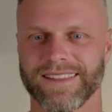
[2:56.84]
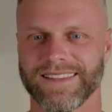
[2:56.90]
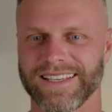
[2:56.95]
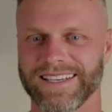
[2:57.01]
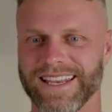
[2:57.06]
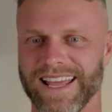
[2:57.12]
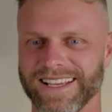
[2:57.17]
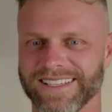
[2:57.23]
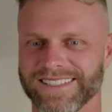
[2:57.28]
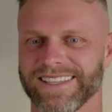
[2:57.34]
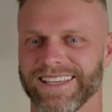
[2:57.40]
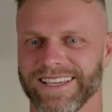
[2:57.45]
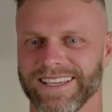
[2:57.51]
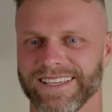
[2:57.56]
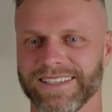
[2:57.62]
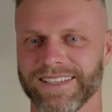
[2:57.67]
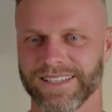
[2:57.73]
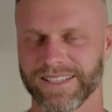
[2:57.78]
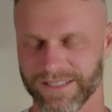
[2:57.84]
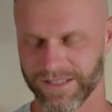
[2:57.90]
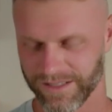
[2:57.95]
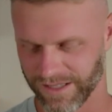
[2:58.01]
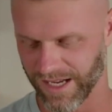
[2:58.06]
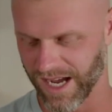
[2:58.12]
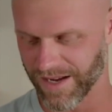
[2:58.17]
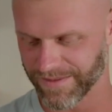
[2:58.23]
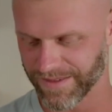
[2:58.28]
The next thing
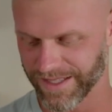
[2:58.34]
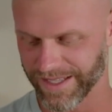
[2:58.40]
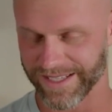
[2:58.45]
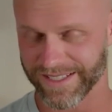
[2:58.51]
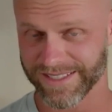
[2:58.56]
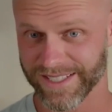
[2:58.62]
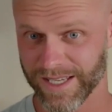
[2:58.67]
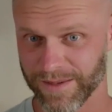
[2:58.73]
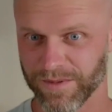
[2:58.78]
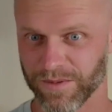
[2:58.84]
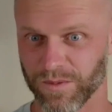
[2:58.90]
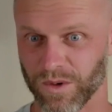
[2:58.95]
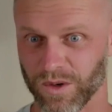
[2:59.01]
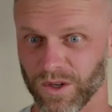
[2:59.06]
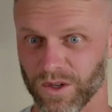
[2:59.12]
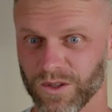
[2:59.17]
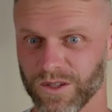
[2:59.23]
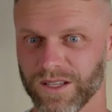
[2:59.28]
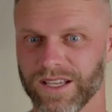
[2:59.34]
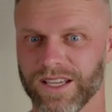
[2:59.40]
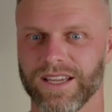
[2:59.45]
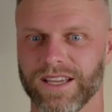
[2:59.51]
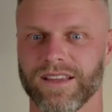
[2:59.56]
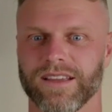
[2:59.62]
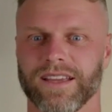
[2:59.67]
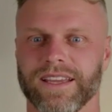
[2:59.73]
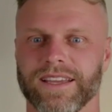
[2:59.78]
after they accept the role
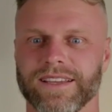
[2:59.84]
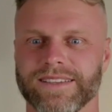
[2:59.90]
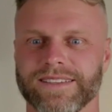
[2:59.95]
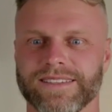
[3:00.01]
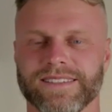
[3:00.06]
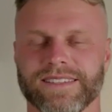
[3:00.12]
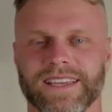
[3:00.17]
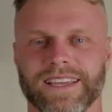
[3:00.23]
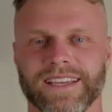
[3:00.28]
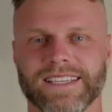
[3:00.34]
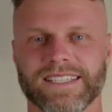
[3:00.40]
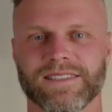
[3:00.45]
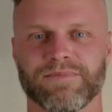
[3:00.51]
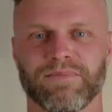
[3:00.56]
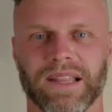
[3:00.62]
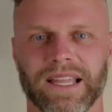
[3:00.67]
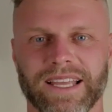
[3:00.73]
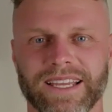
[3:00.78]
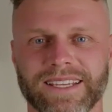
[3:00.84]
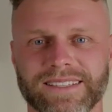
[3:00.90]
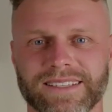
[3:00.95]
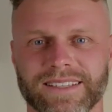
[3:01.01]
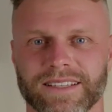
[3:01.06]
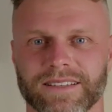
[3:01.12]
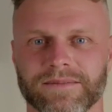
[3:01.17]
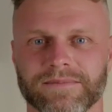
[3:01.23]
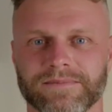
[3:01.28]
is explain to
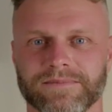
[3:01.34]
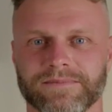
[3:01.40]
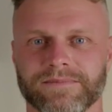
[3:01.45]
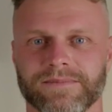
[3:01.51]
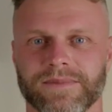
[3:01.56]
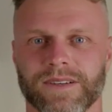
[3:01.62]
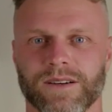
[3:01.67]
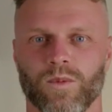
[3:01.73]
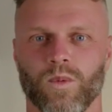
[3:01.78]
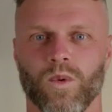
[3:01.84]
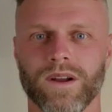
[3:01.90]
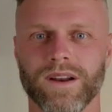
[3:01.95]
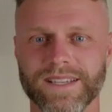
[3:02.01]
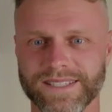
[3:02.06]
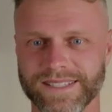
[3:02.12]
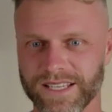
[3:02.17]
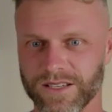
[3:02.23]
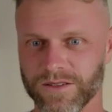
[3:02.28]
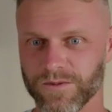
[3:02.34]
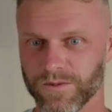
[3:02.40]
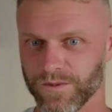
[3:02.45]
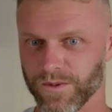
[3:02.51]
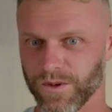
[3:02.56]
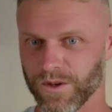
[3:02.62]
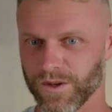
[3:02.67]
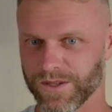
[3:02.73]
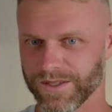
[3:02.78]
them what is their
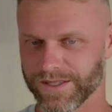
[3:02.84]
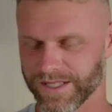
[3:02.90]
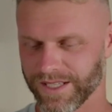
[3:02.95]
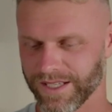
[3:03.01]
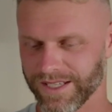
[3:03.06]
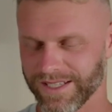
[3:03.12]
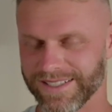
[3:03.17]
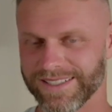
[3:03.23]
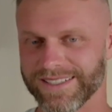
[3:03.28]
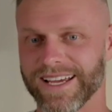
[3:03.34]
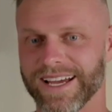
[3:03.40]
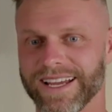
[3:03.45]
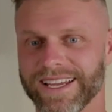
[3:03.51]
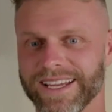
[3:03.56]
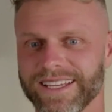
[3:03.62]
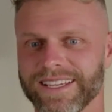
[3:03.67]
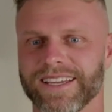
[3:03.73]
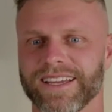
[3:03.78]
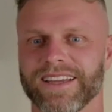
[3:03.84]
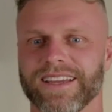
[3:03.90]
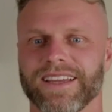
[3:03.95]
first day